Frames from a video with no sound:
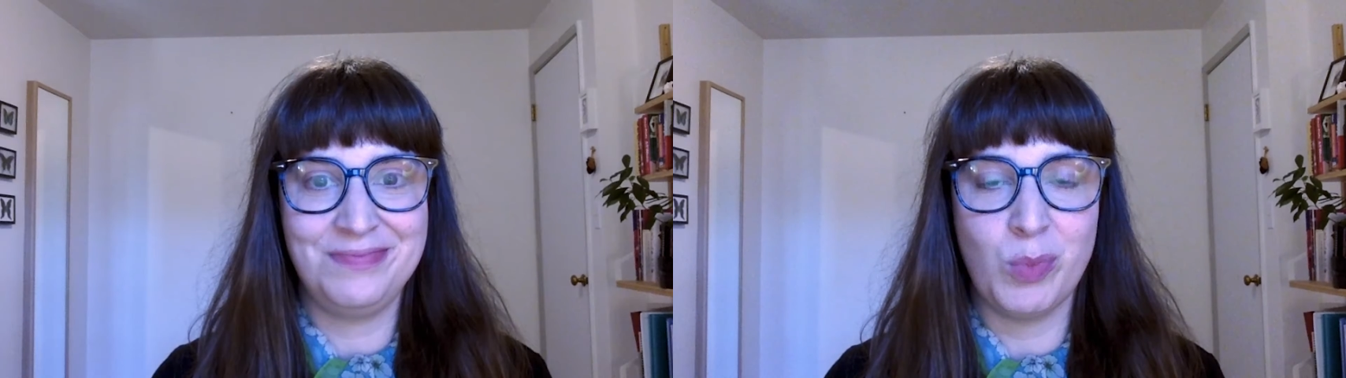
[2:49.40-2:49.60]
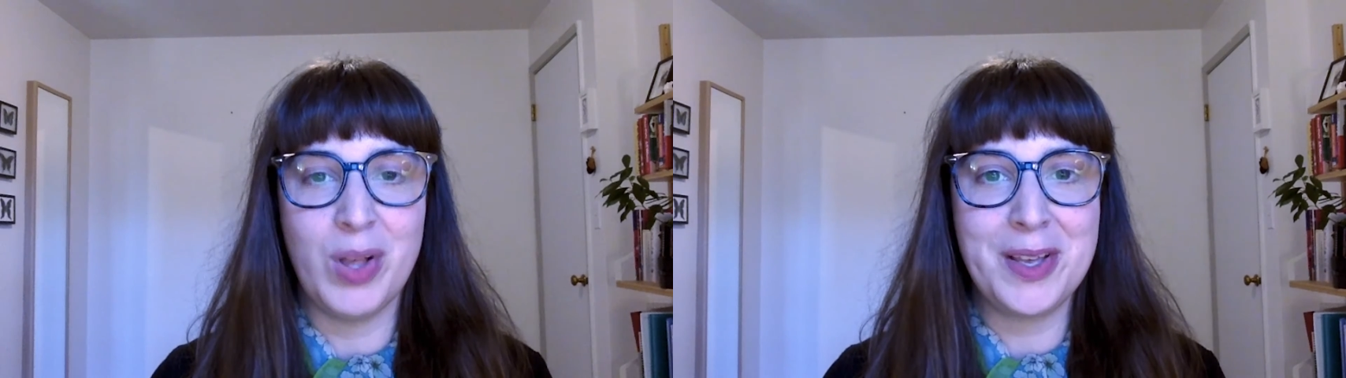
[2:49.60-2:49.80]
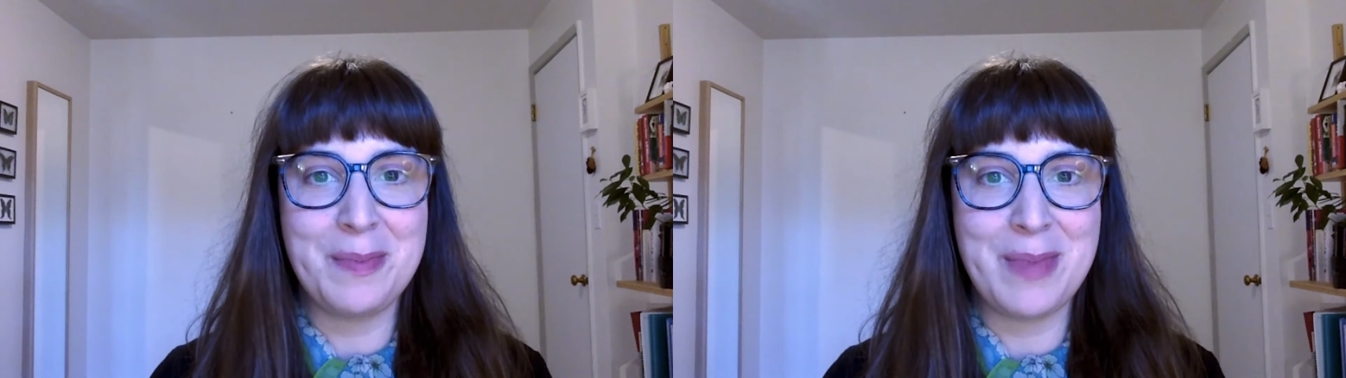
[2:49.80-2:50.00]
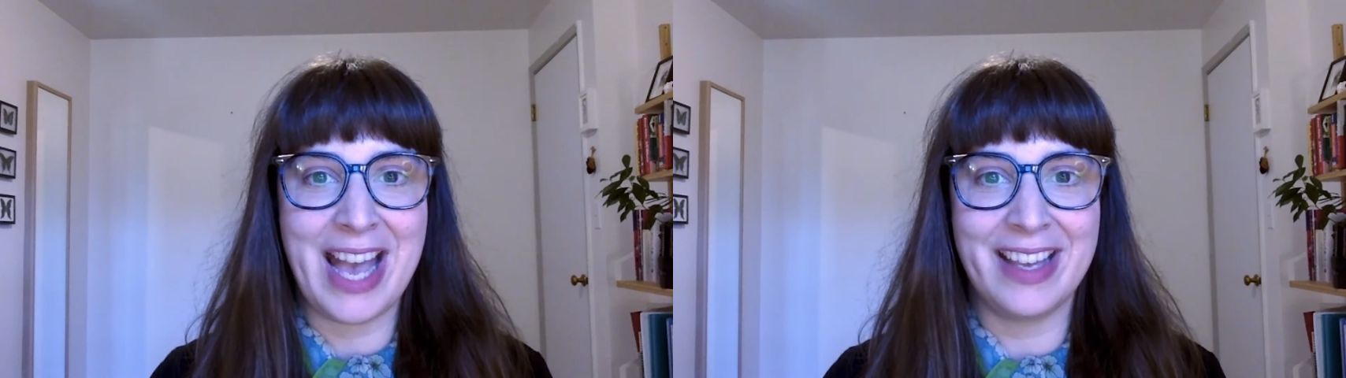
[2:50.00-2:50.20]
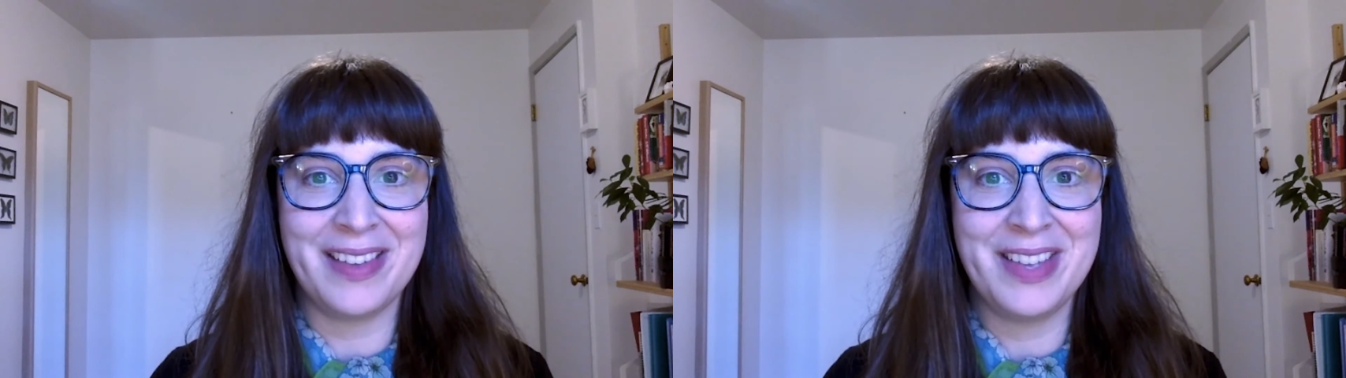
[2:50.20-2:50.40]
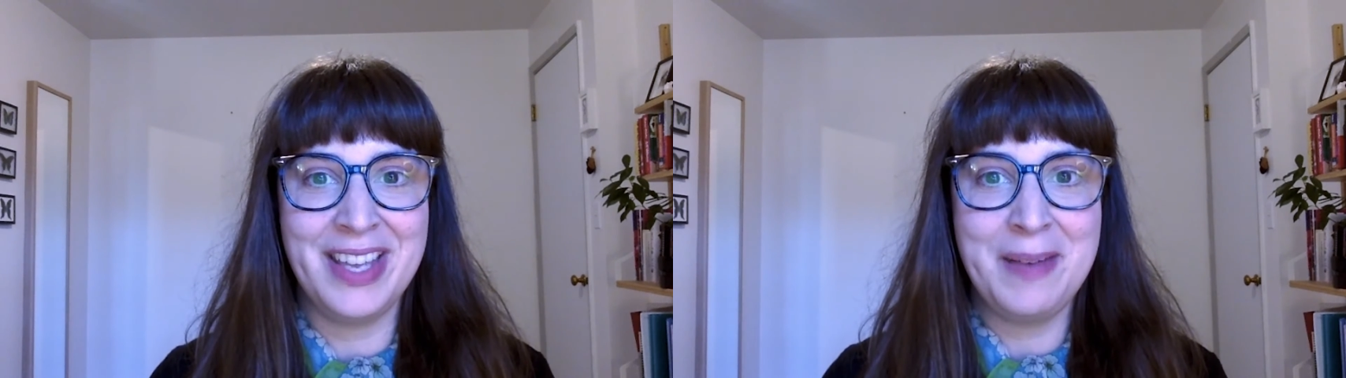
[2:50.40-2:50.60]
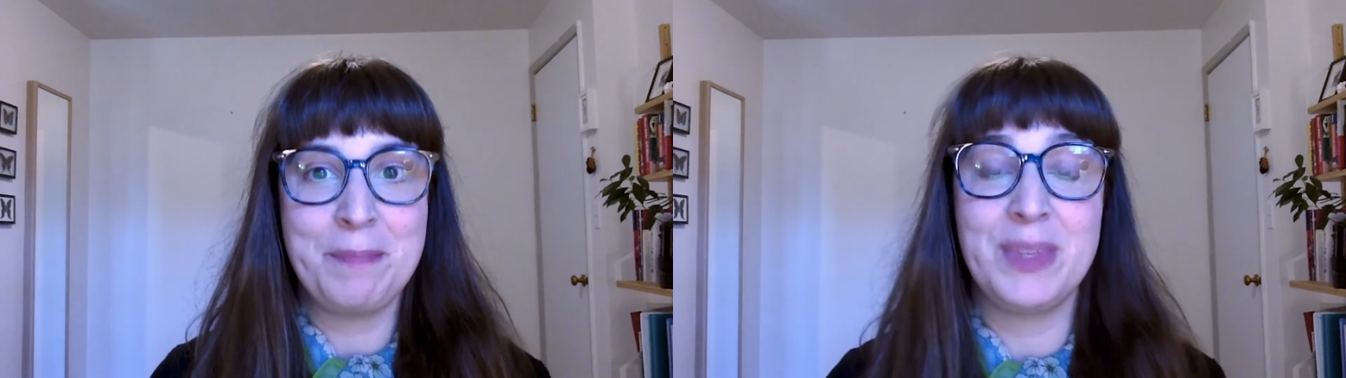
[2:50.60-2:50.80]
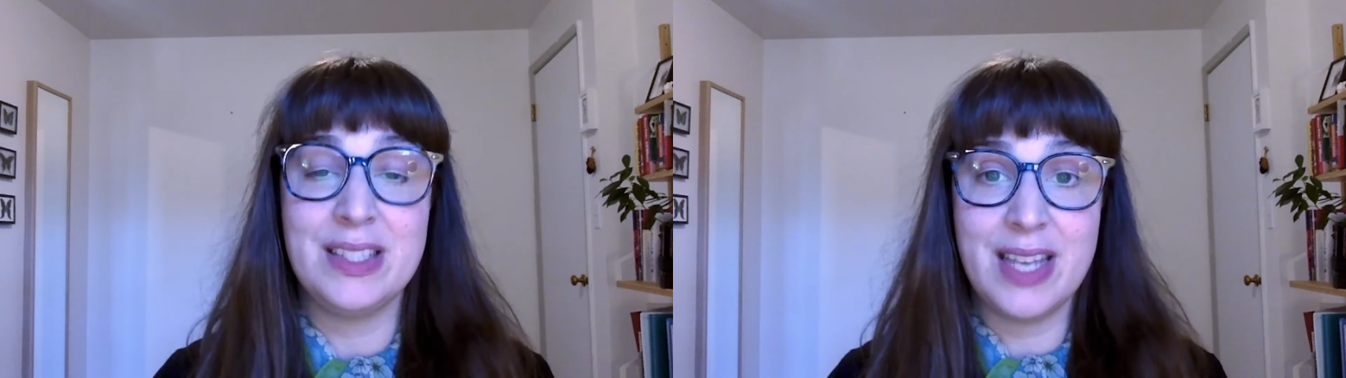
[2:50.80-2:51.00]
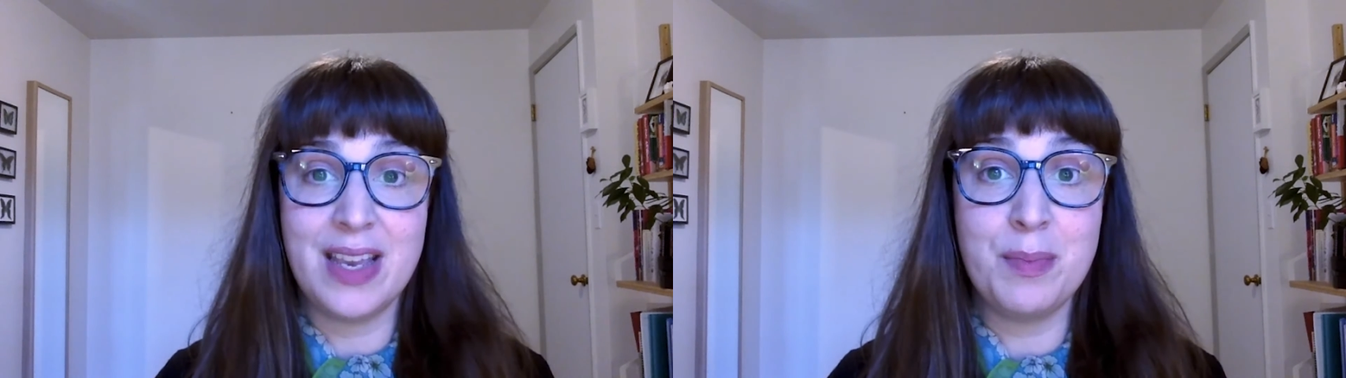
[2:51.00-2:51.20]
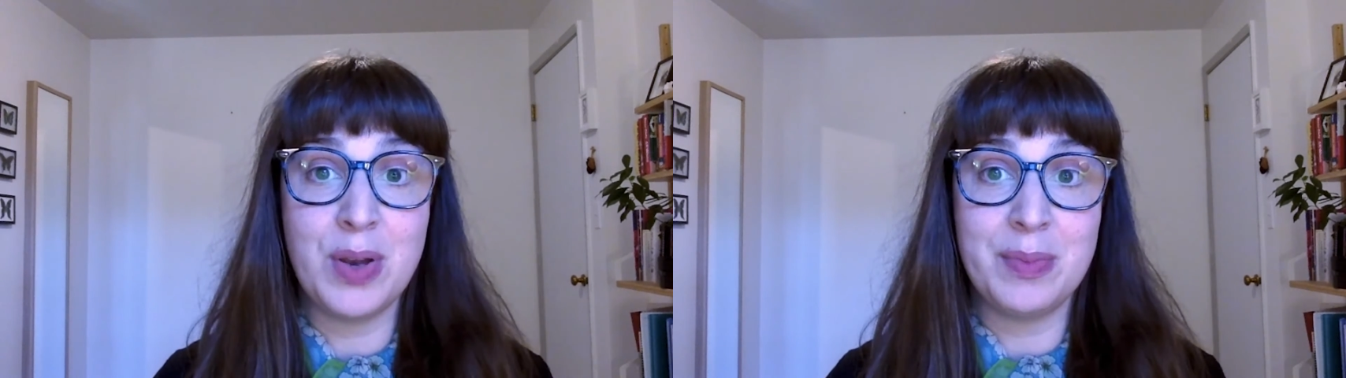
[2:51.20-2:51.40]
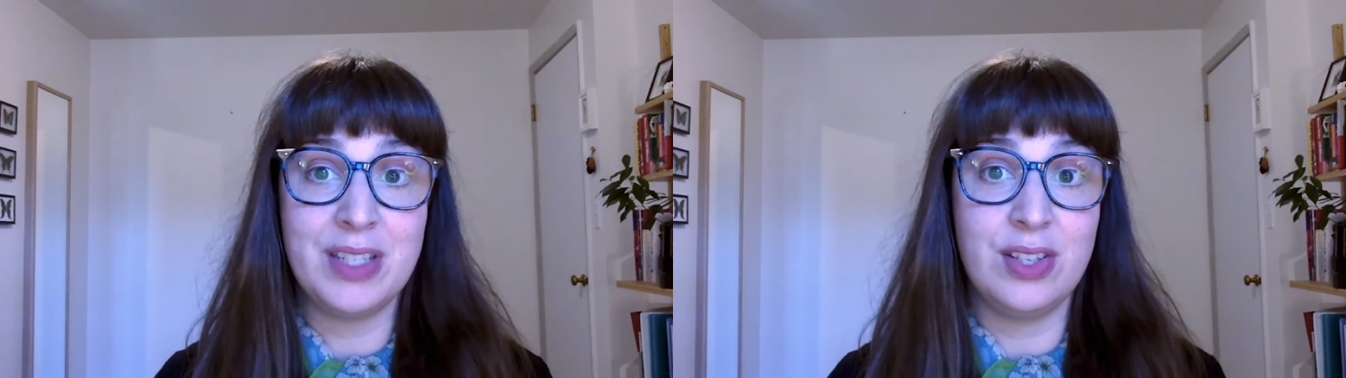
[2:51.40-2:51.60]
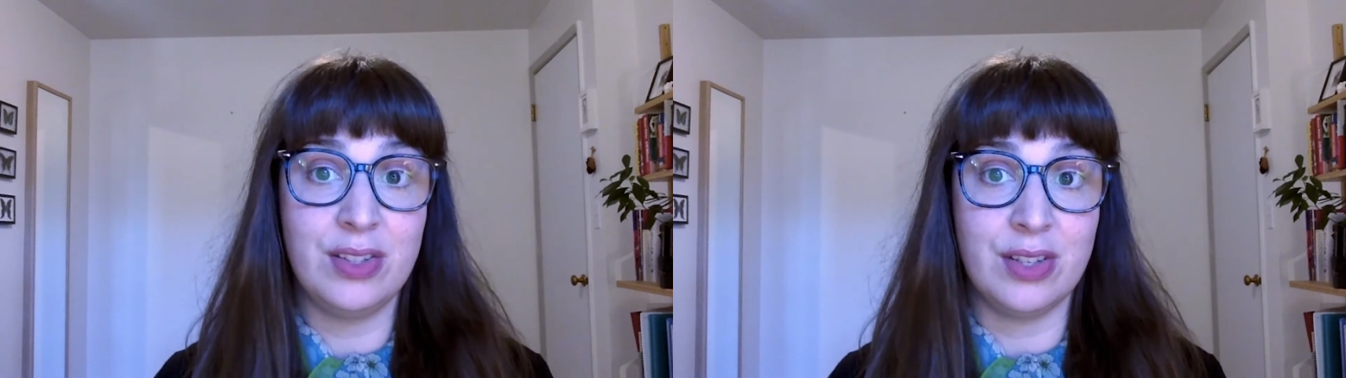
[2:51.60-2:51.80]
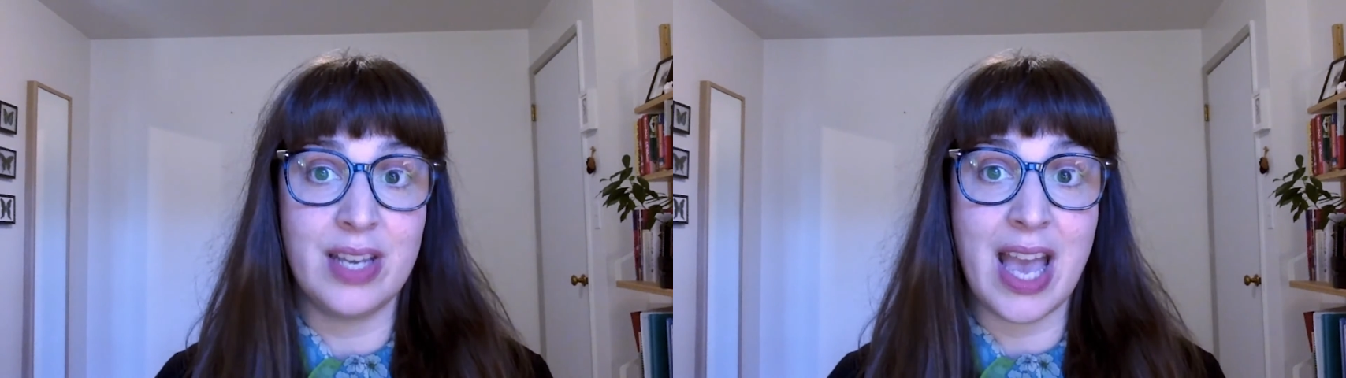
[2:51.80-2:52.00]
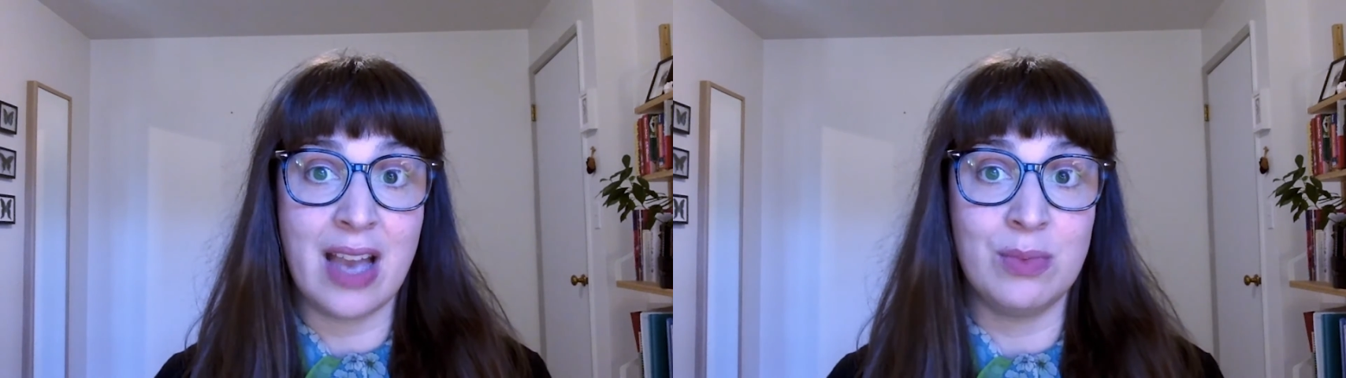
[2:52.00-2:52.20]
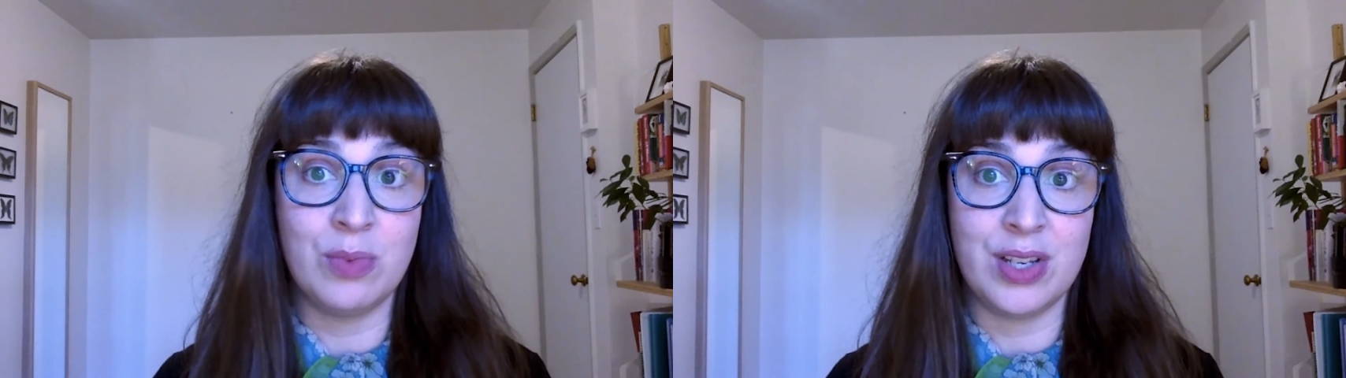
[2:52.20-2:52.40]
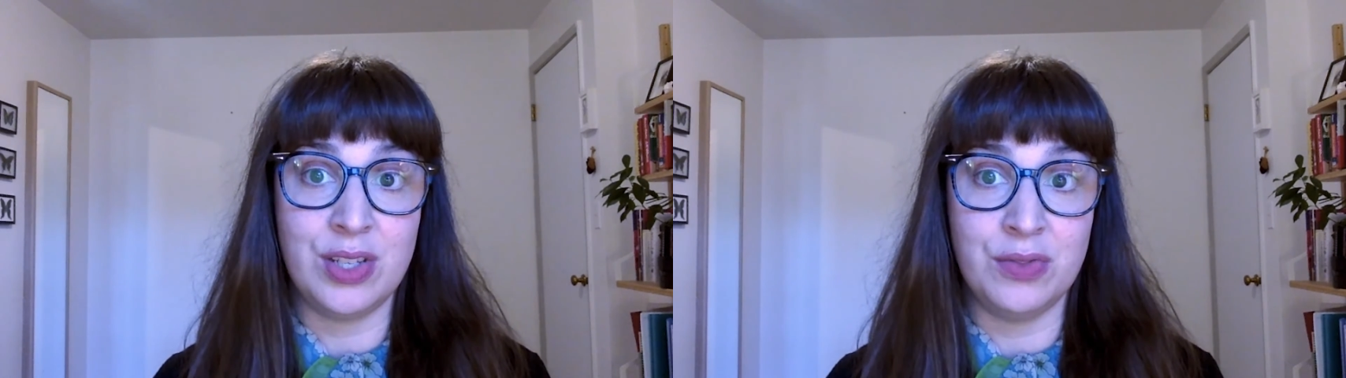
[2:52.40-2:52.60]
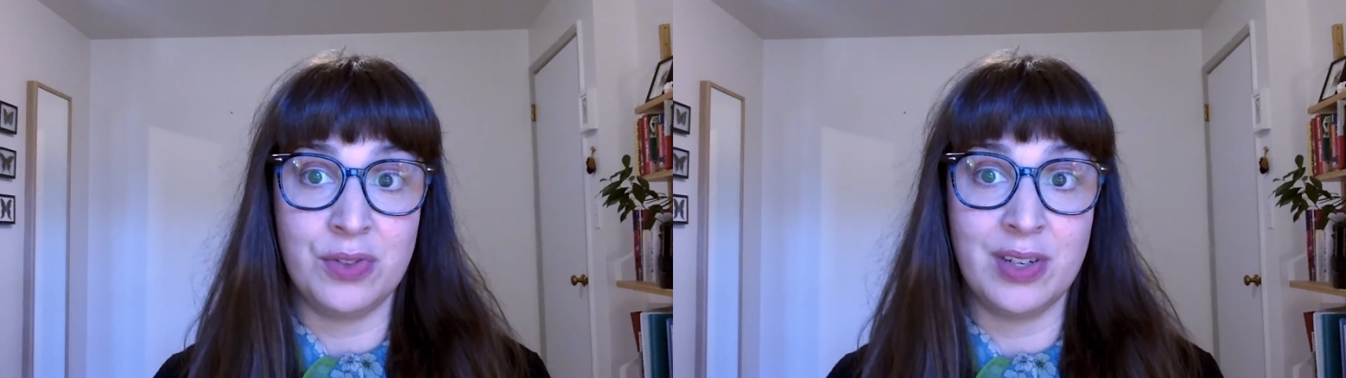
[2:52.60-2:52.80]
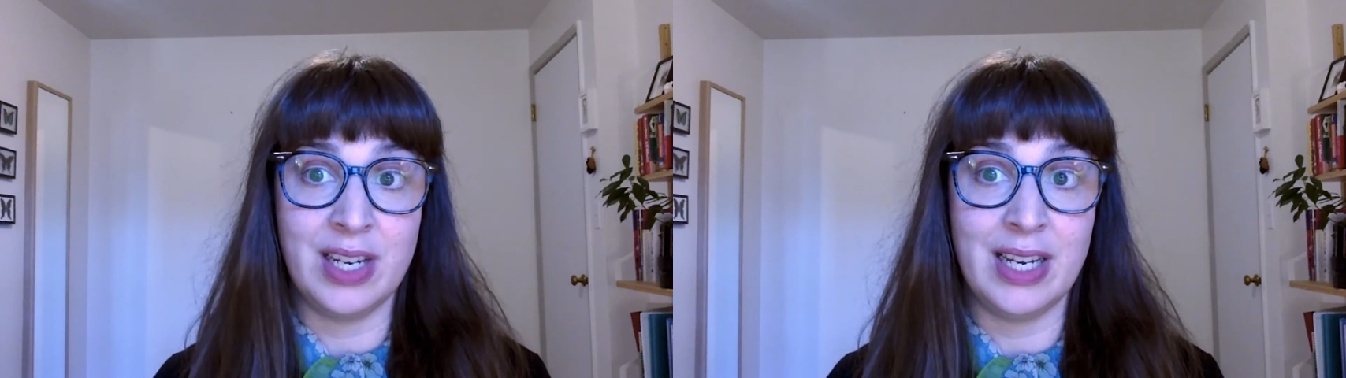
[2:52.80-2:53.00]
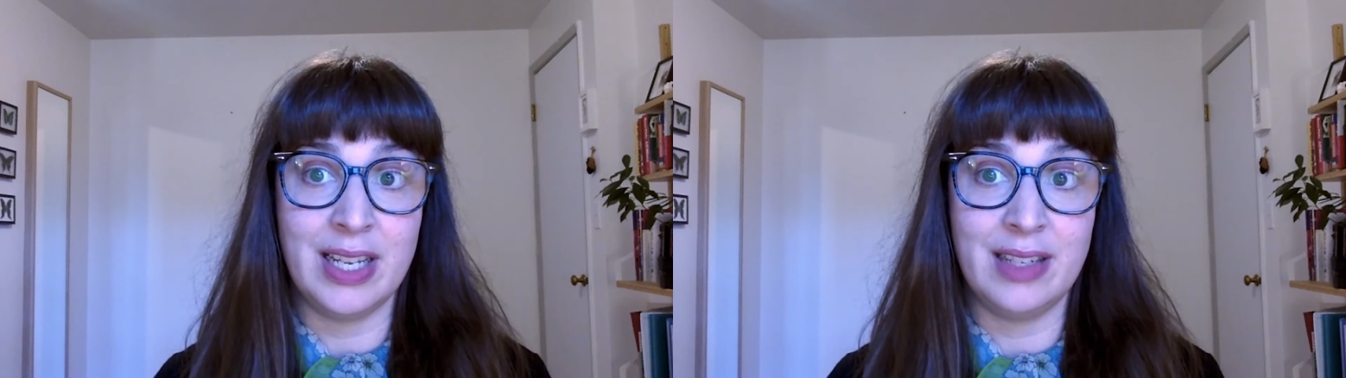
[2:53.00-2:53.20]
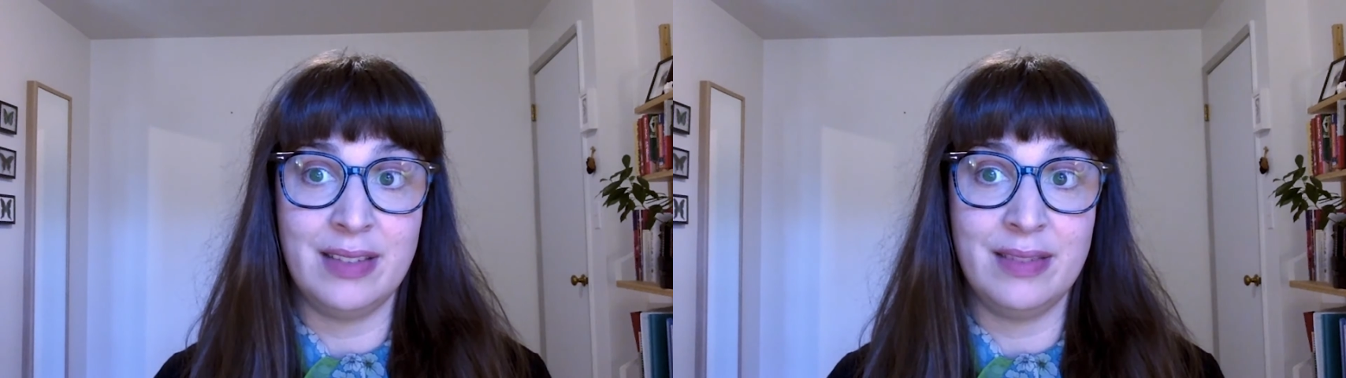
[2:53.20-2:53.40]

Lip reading: Welcome back. Take a moment to look at what you've created.